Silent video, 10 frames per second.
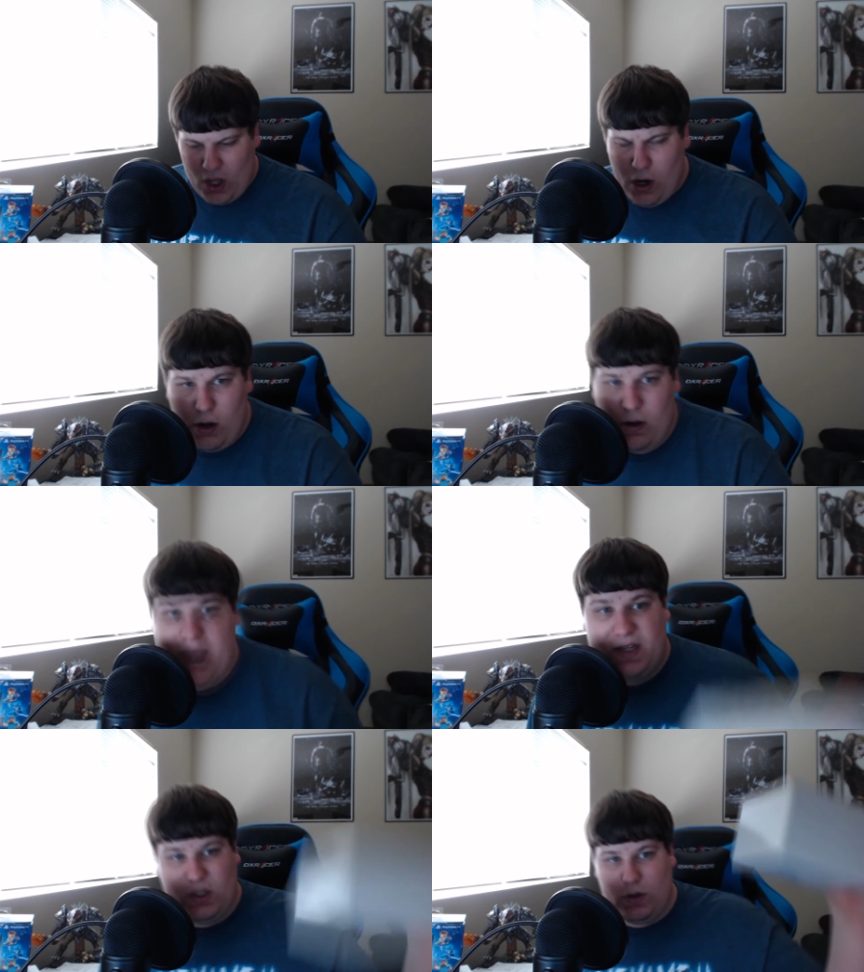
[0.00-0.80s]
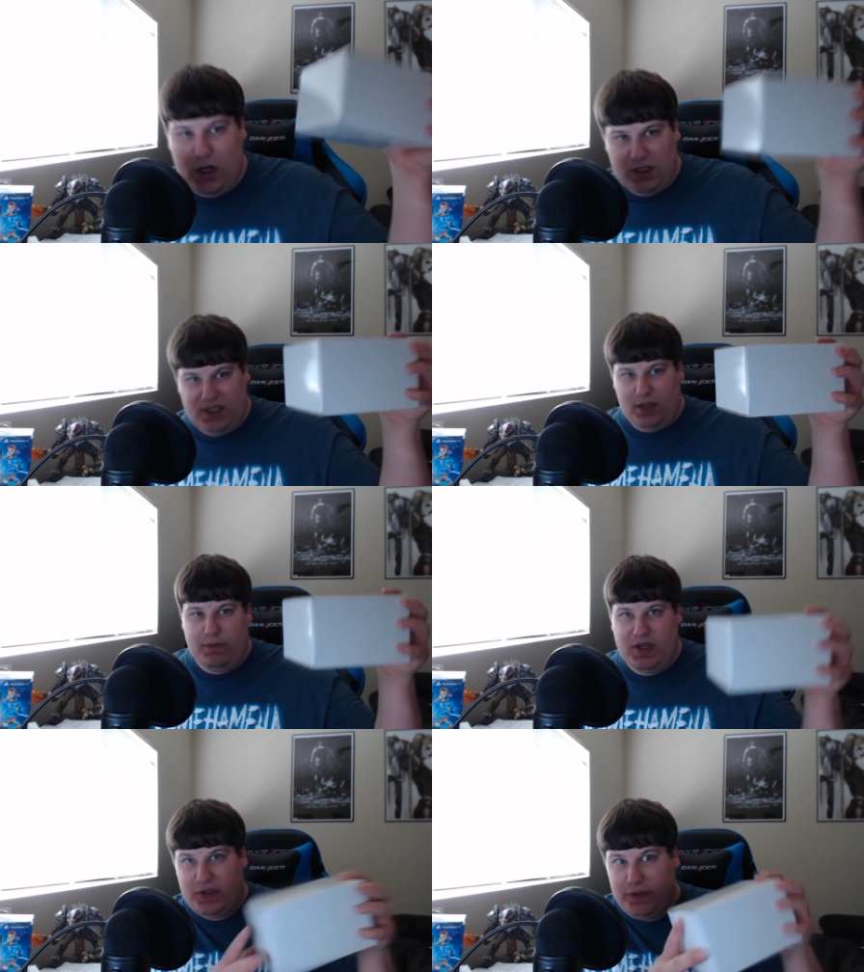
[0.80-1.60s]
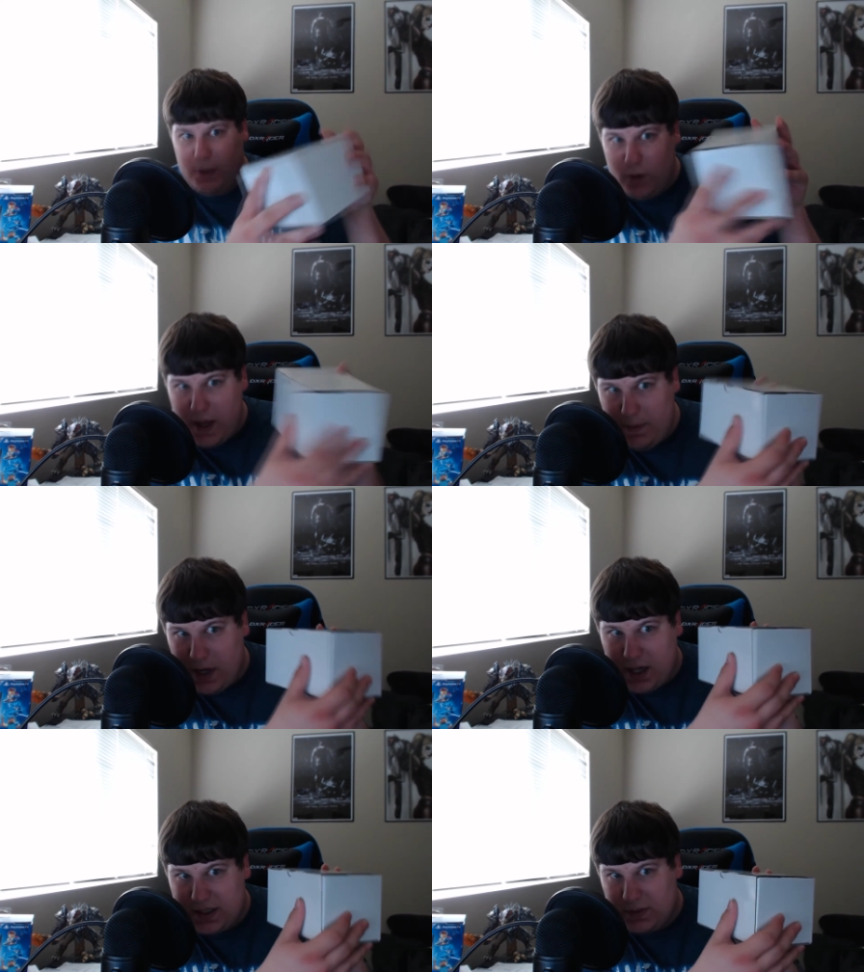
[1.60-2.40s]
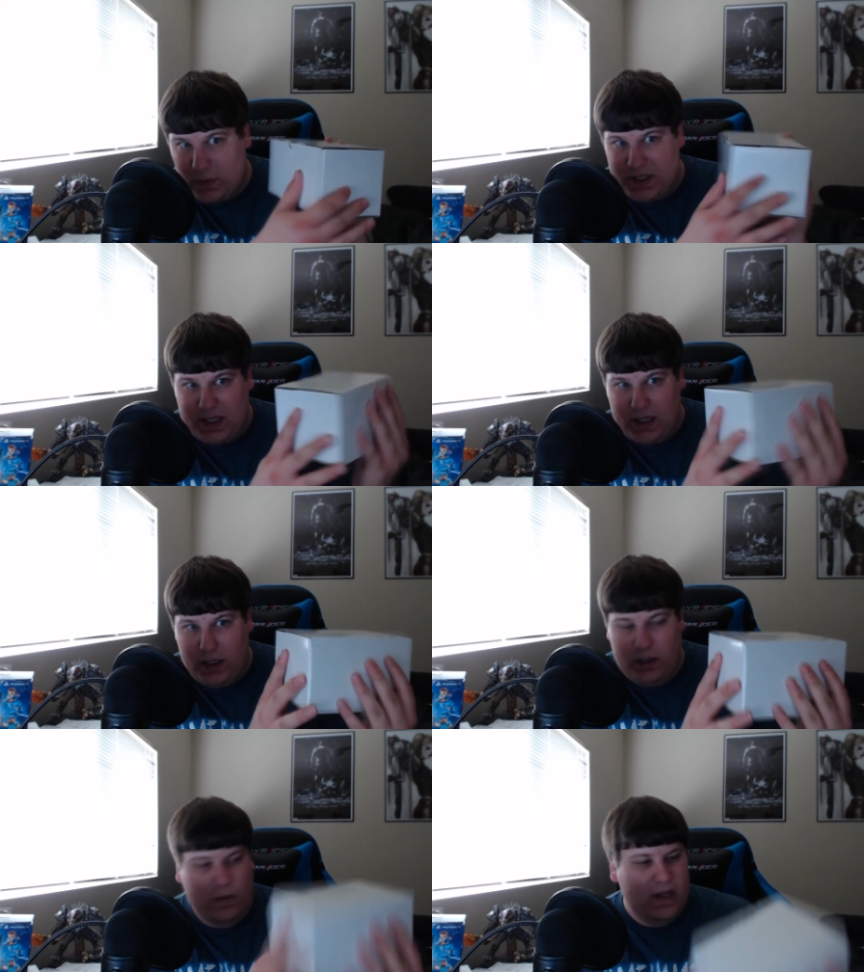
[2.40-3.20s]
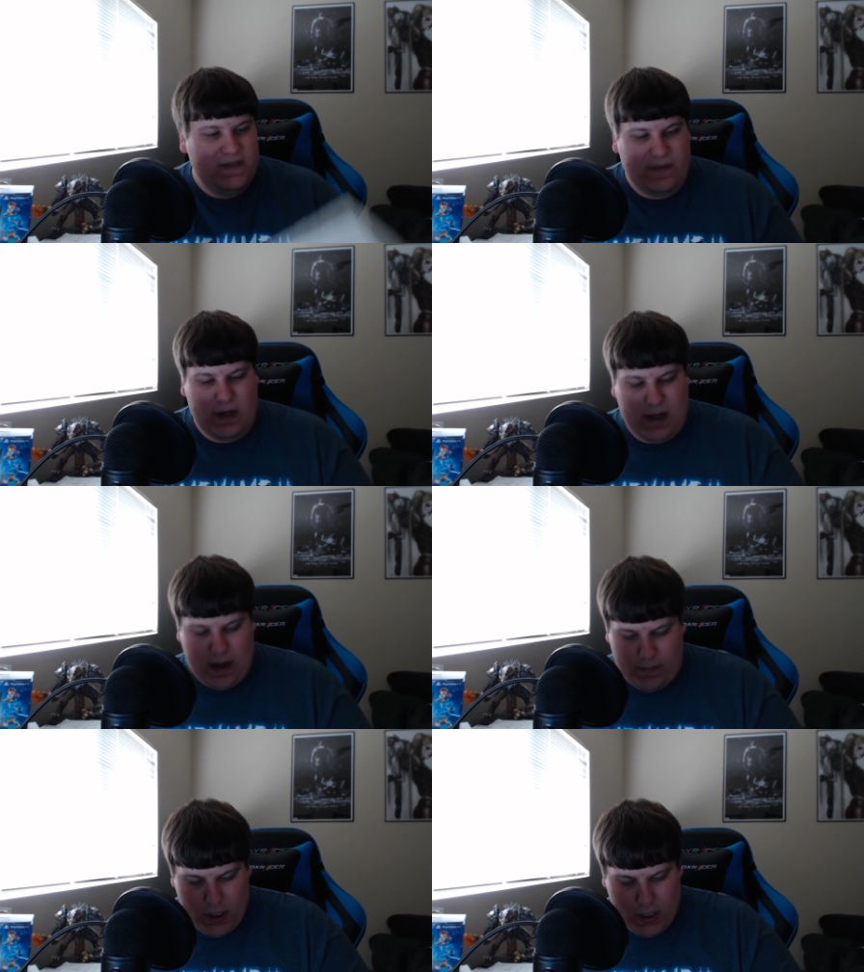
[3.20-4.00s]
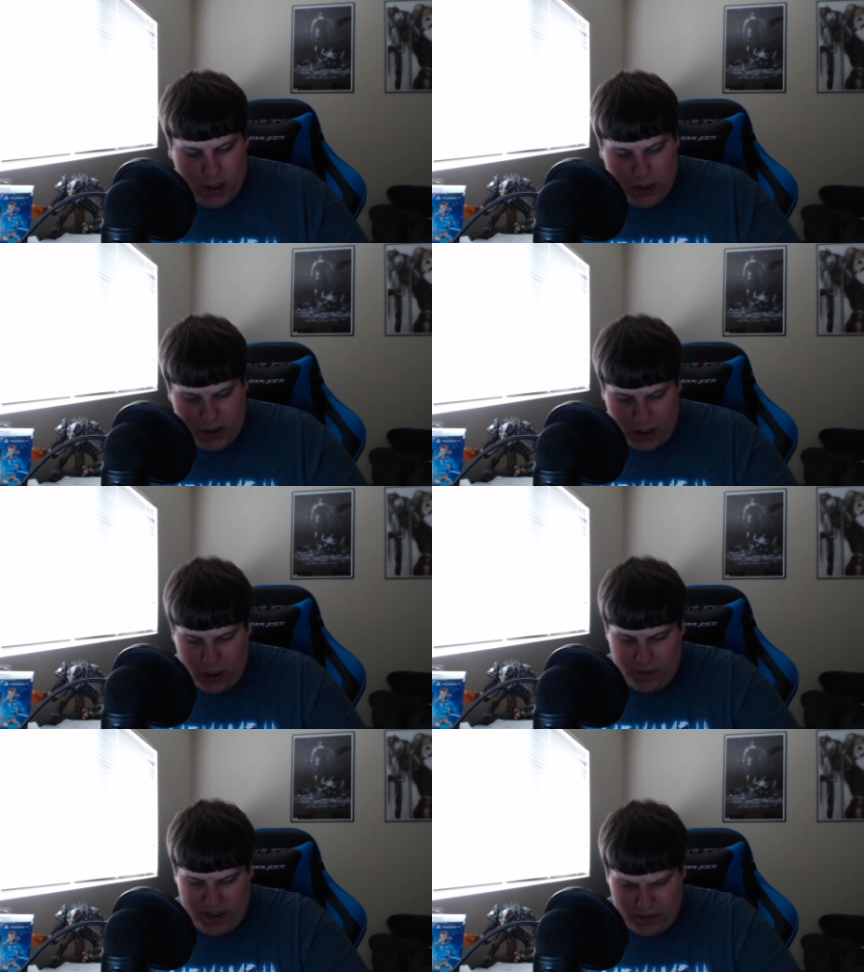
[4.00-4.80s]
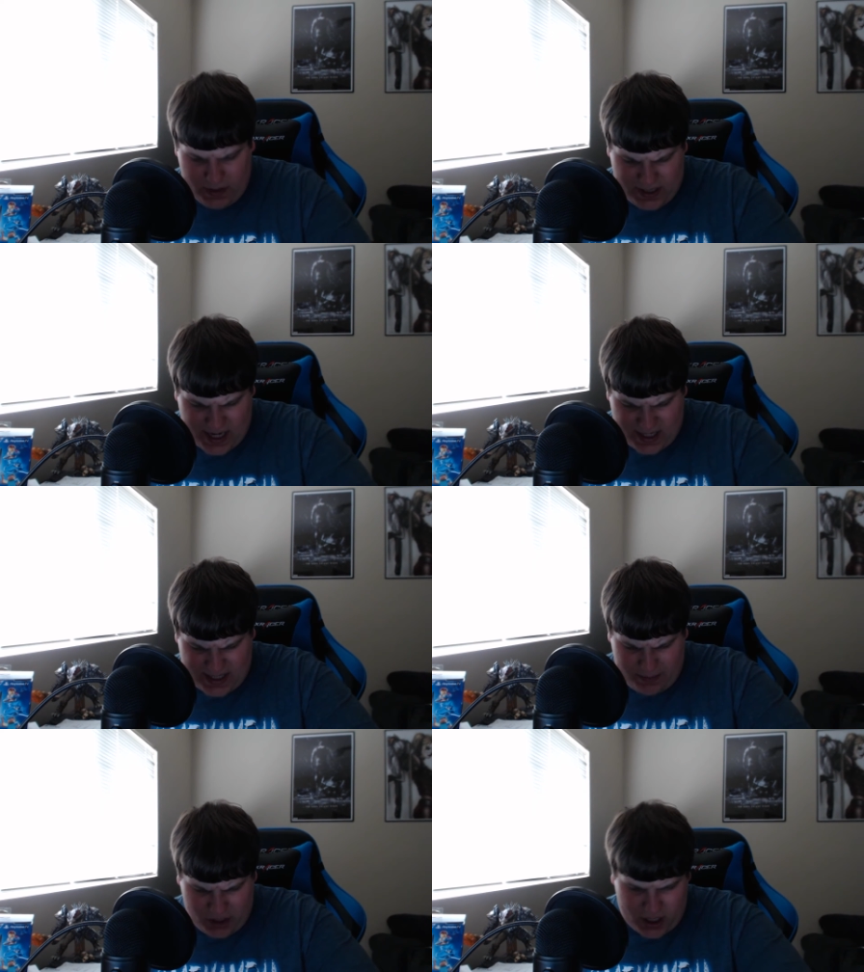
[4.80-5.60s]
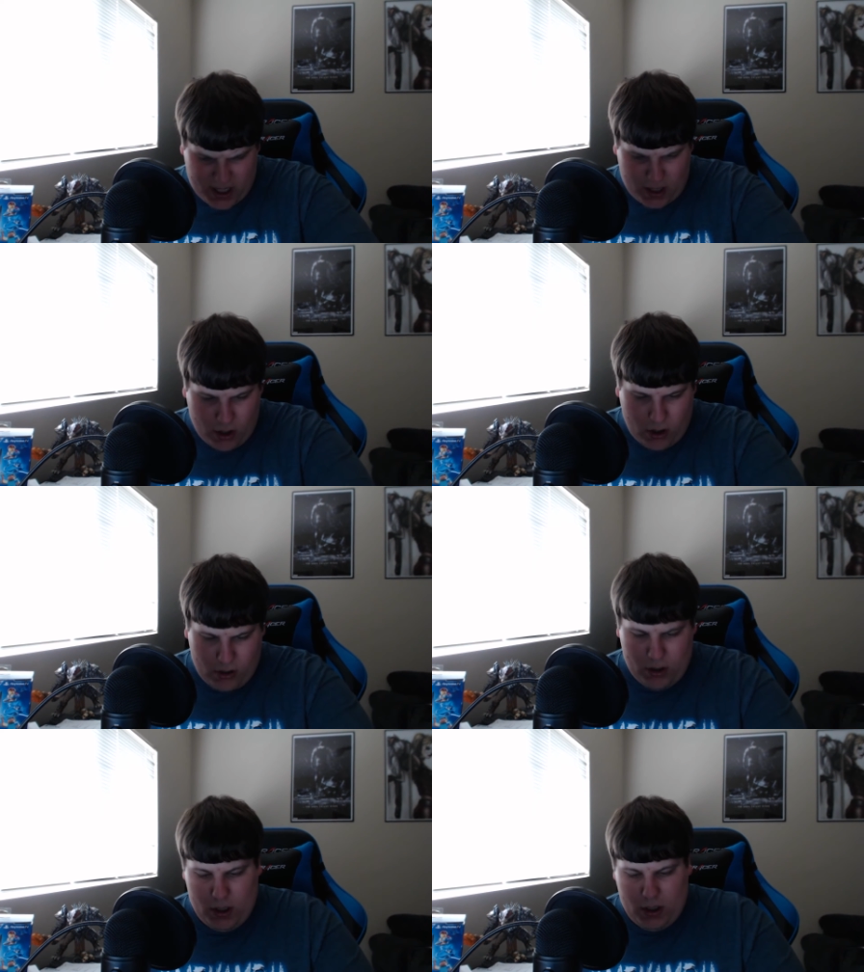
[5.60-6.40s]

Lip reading: All right, so on to the mystery white box. What's in here? Let's find out. So this one's not taped shut at all.